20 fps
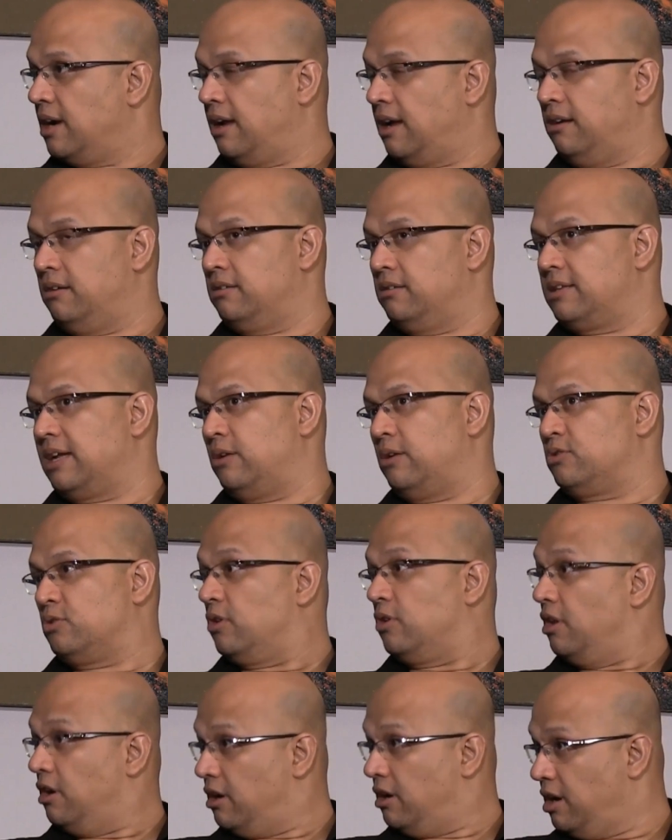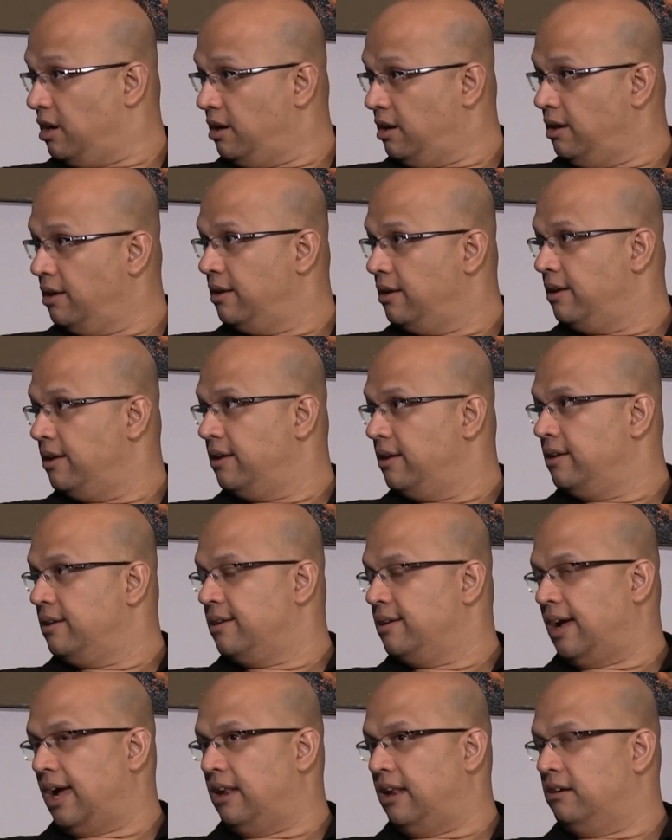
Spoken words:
I learned how to learn. I